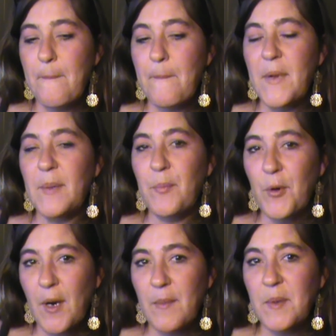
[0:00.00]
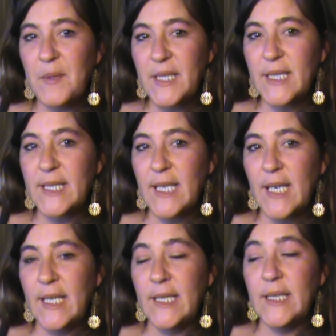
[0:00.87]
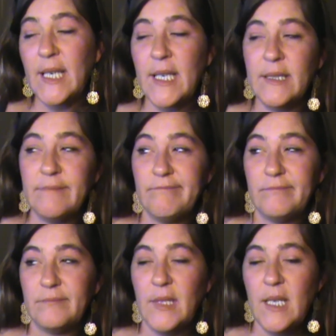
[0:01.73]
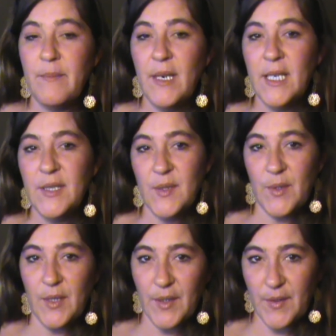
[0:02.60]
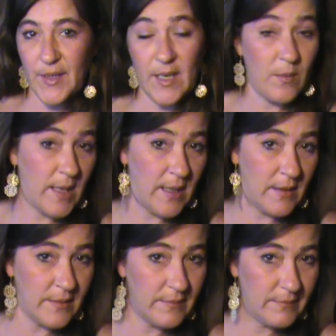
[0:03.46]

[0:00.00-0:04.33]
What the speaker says: But he probably decided that he might as well go that route